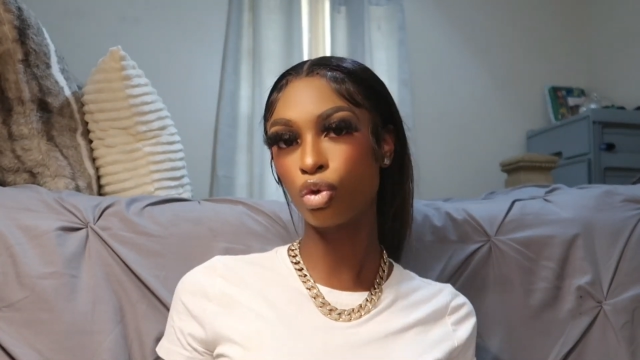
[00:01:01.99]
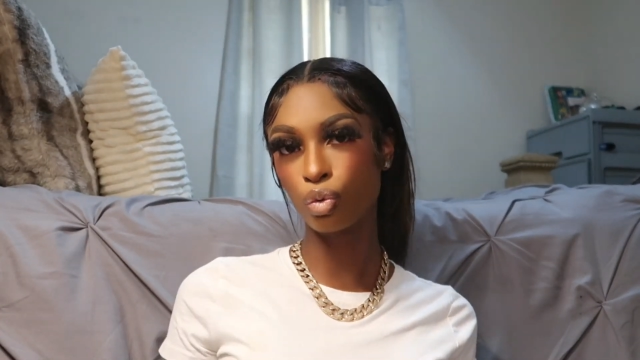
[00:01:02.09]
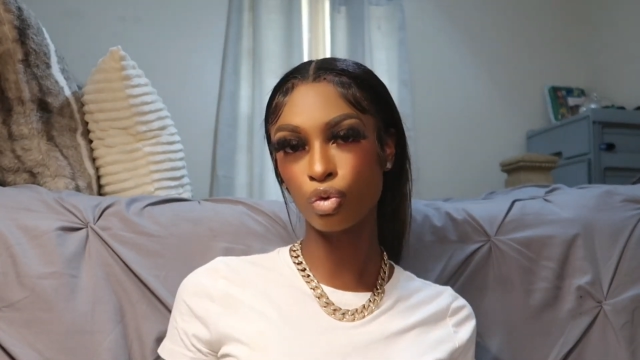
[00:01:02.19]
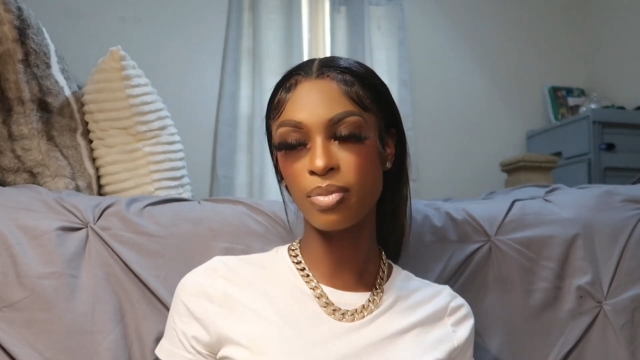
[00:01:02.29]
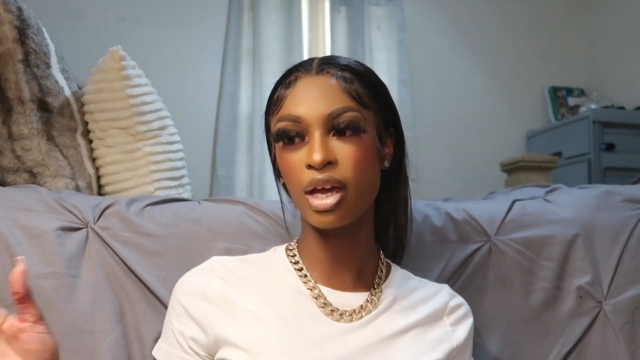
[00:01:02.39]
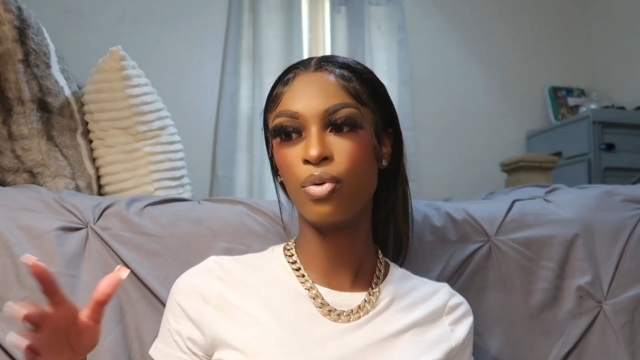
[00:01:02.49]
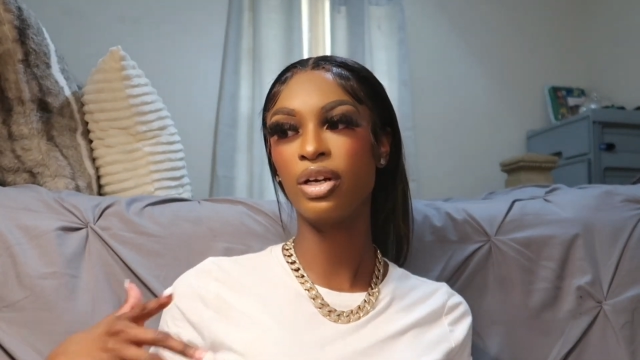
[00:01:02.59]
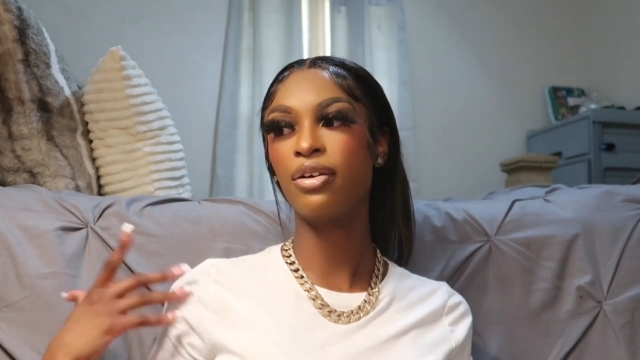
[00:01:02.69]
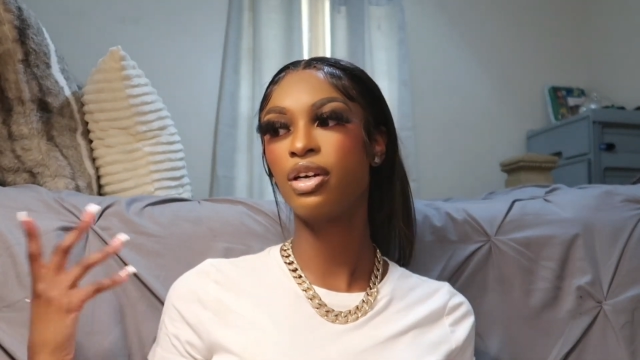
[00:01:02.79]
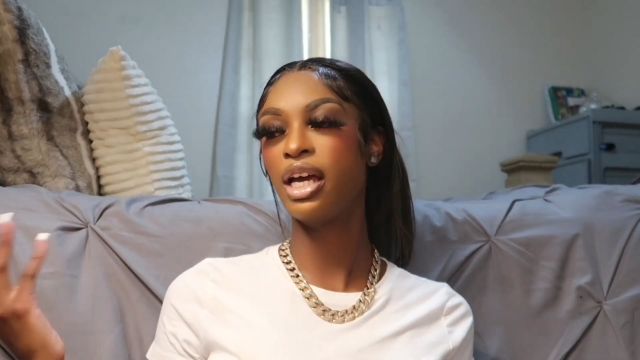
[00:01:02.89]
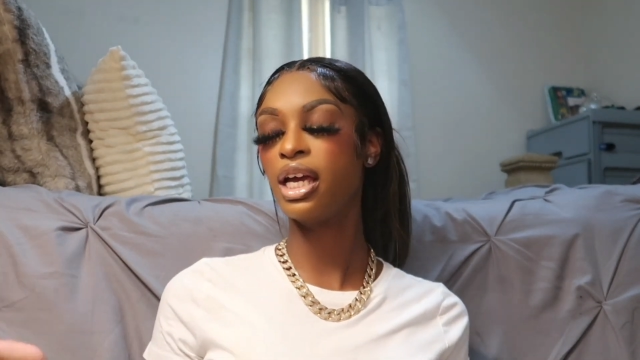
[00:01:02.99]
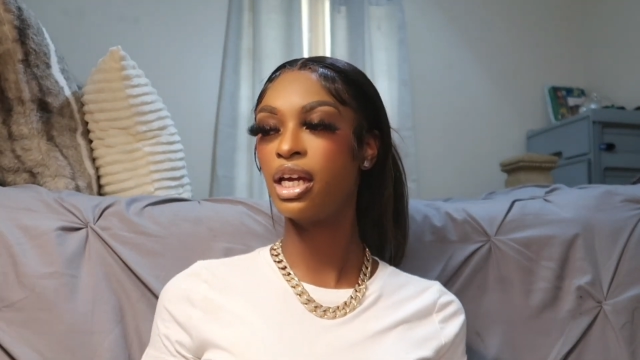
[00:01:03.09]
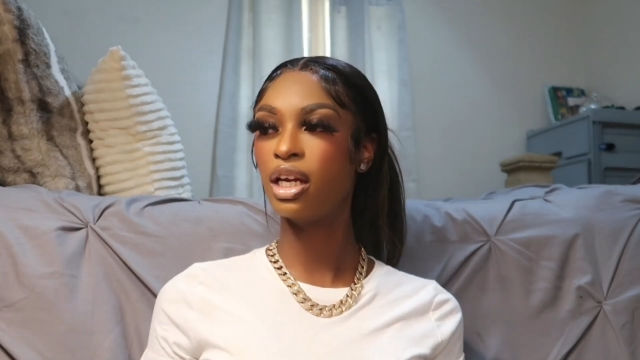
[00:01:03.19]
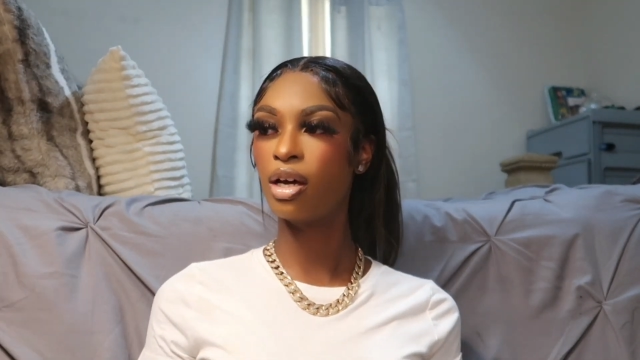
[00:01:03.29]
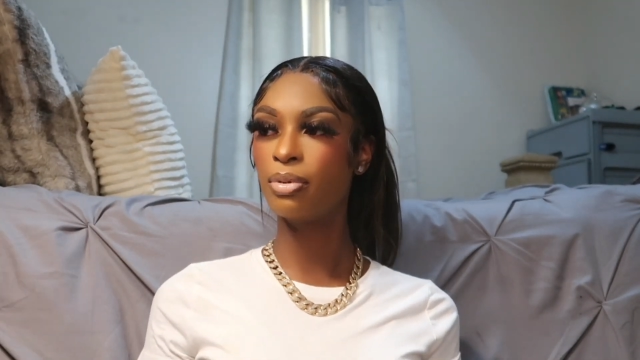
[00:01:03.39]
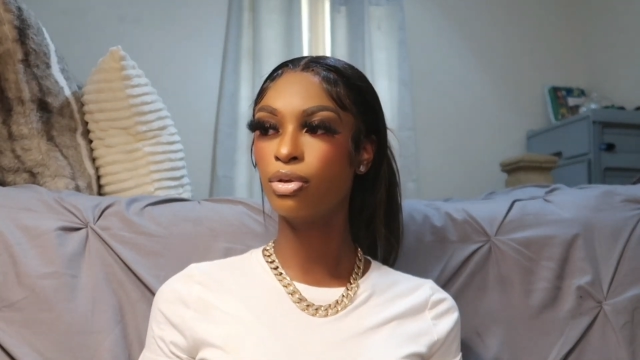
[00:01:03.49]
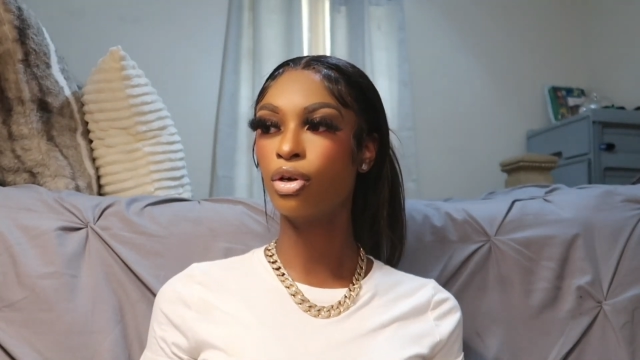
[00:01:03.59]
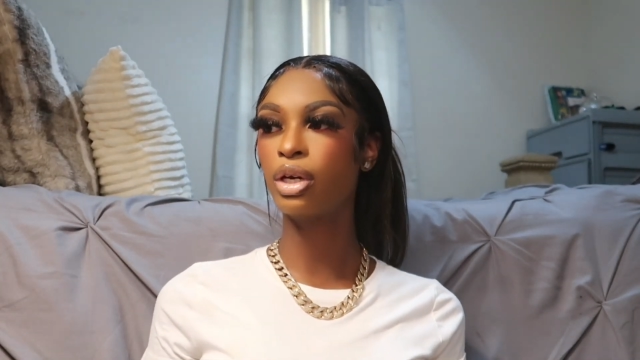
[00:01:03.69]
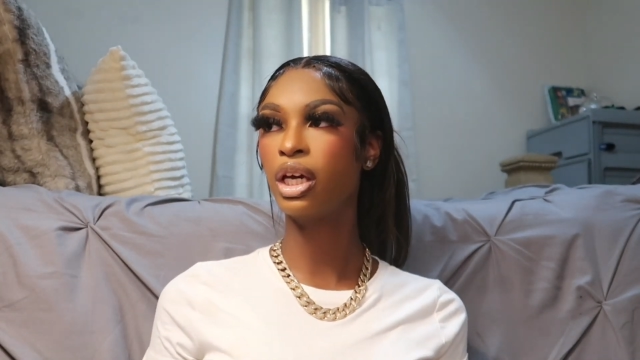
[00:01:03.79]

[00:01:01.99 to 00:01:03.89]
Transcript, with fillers: a new roommate or whatever. They ended up, you know,